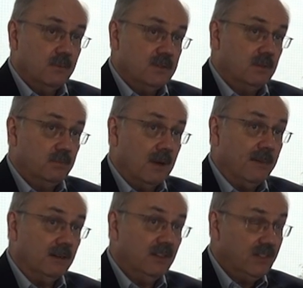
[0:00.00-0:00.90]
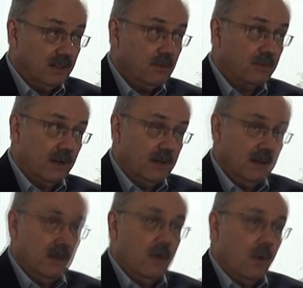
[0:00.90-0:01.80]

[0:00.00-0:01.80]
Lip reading: which are primarily single-threaded,